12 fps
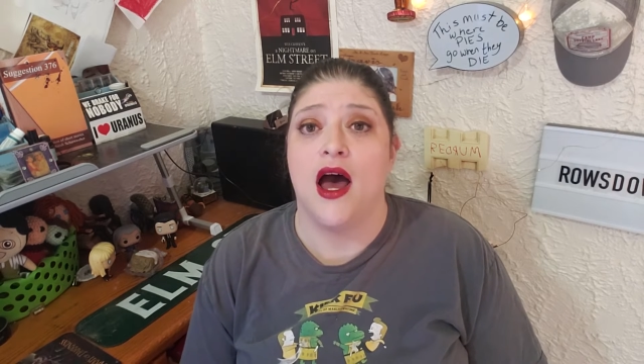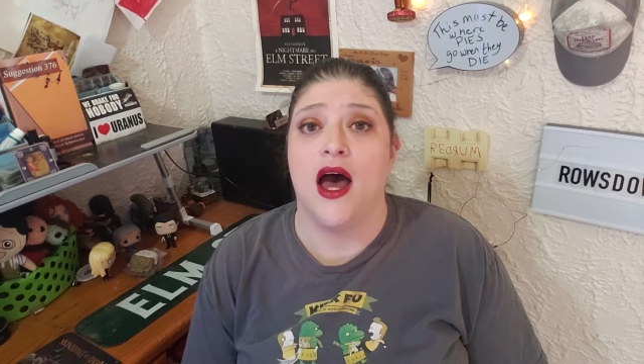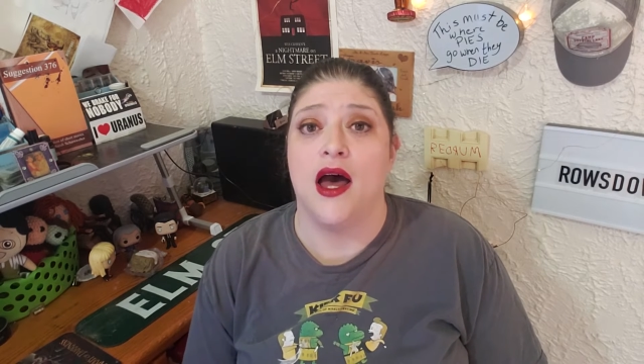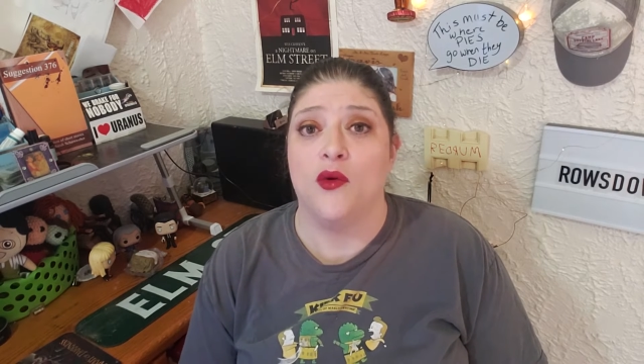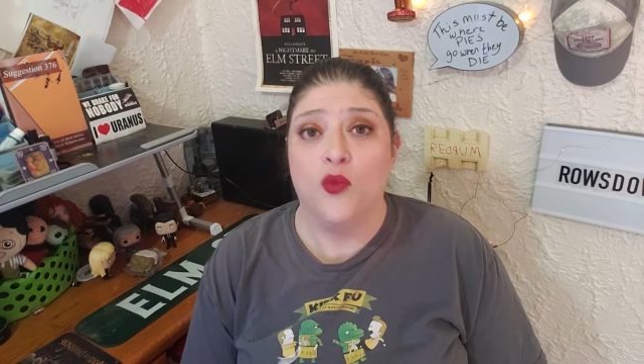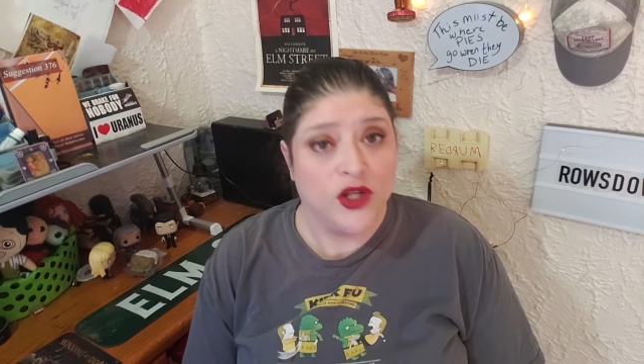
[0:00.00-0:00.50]

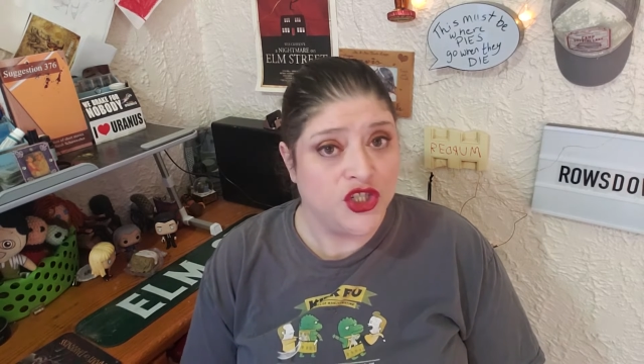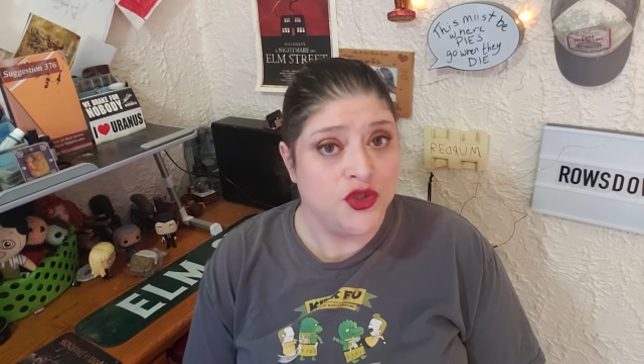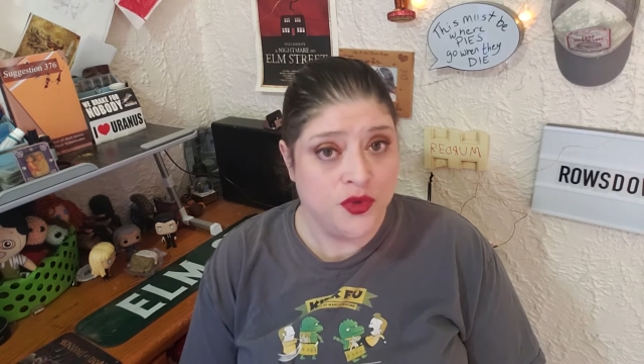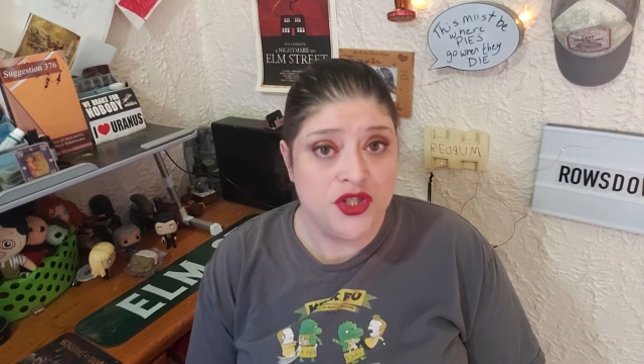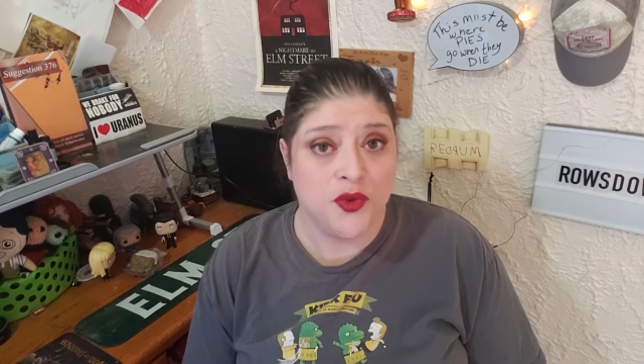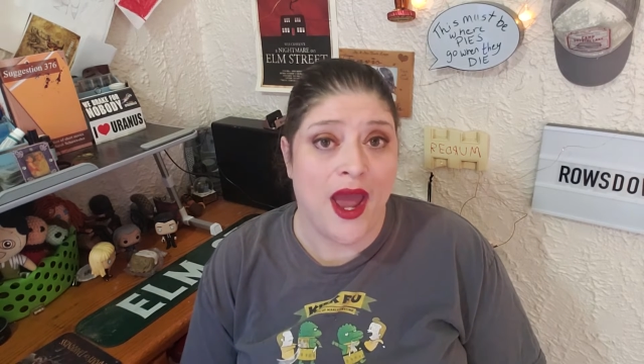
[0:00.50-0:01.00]
uh, which
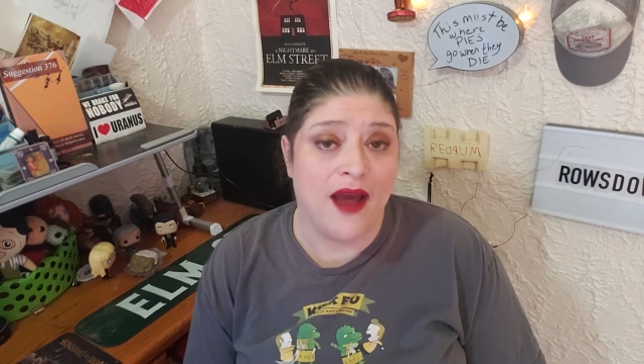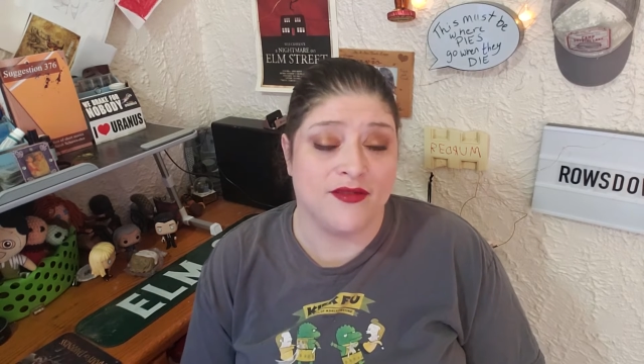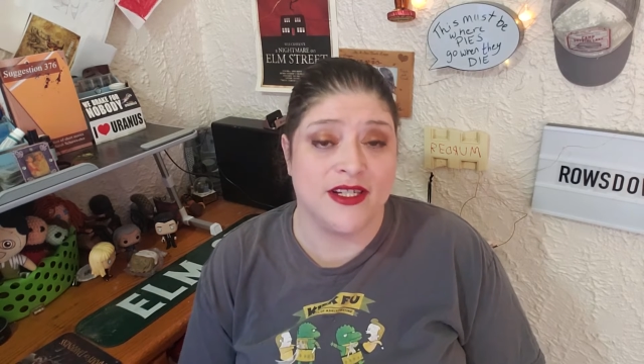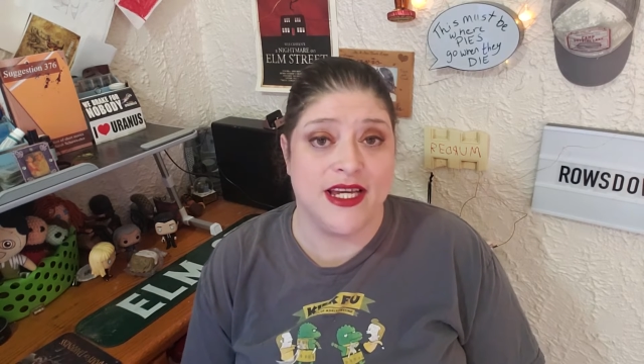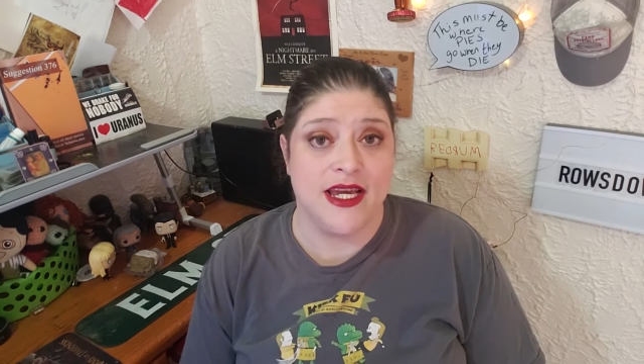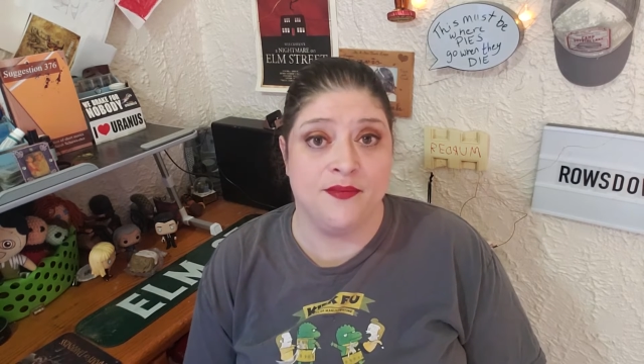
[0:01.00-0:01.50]
you do have
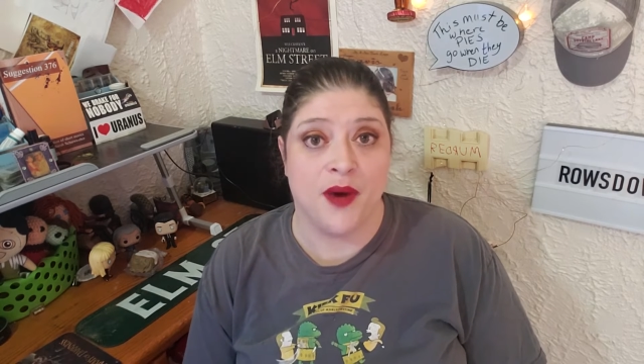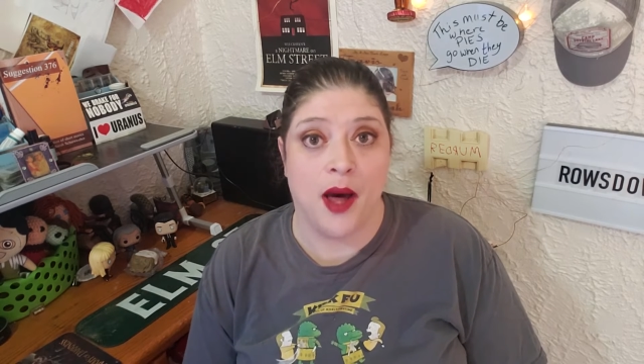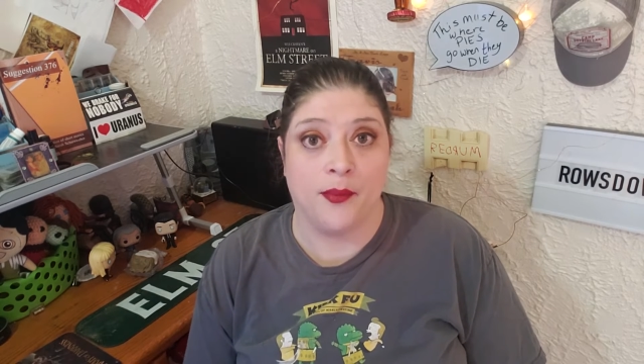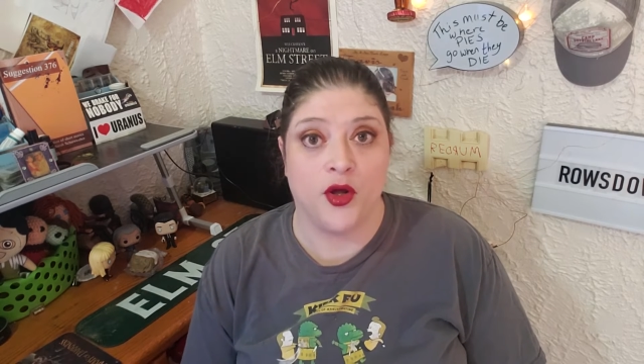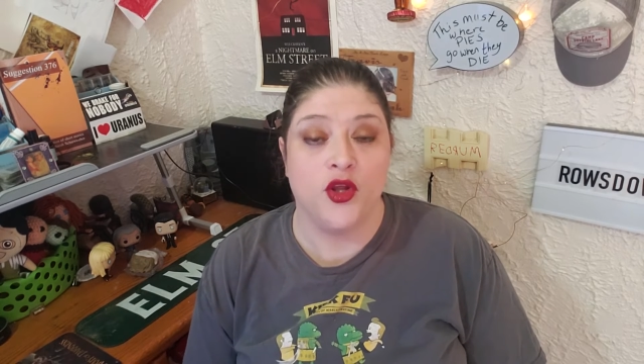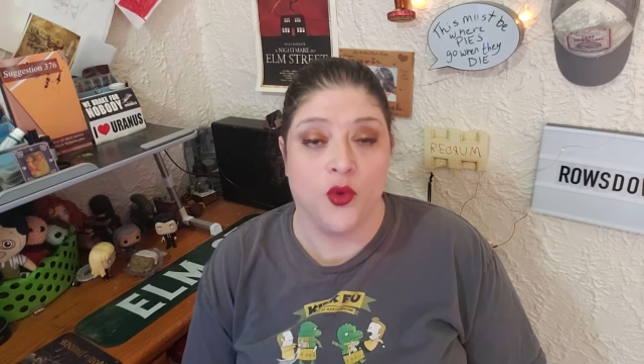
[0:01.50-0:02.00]
to keep
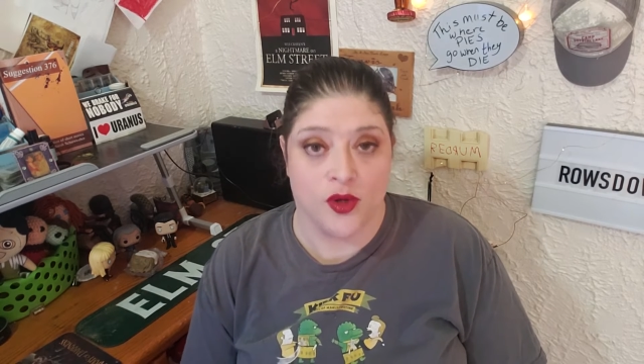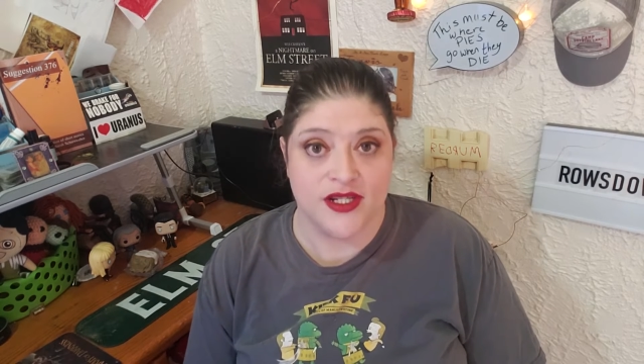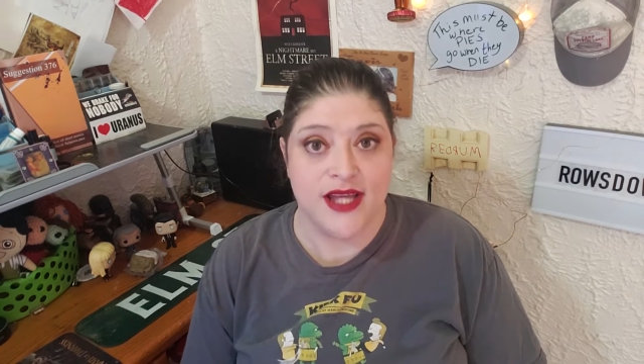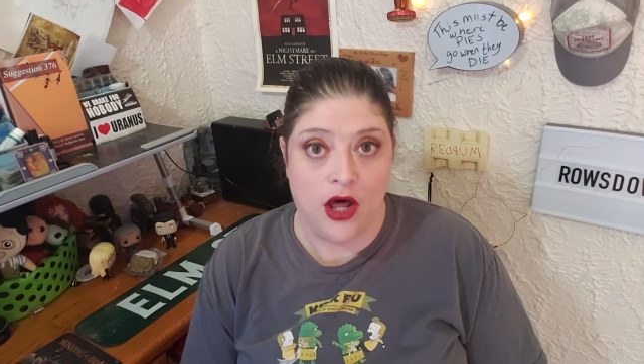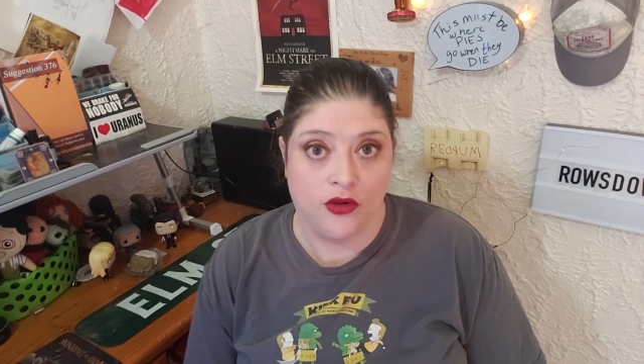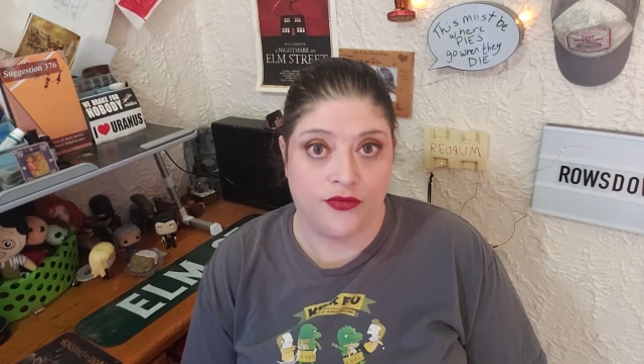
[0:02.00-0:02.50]
up
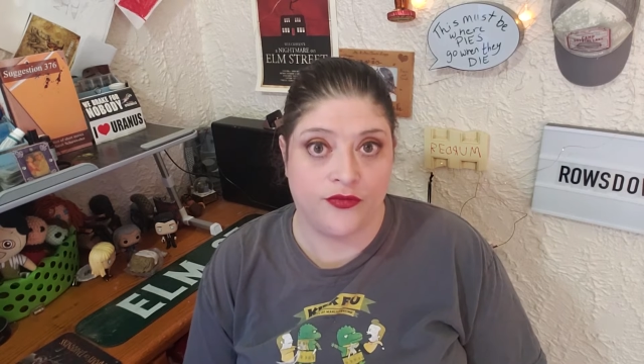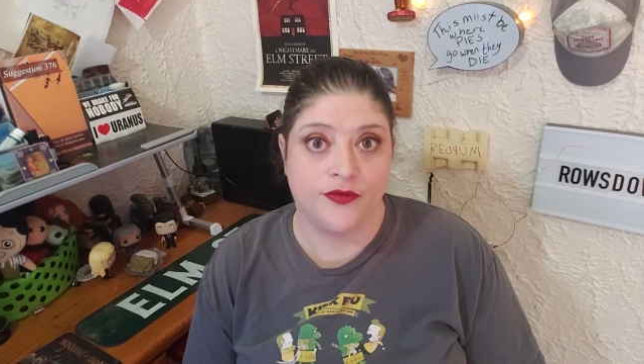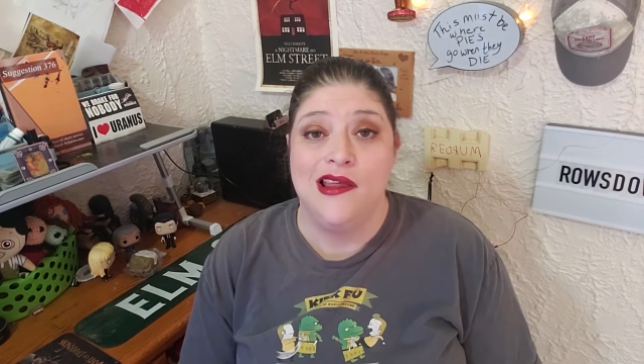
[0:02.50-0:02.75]
yourself.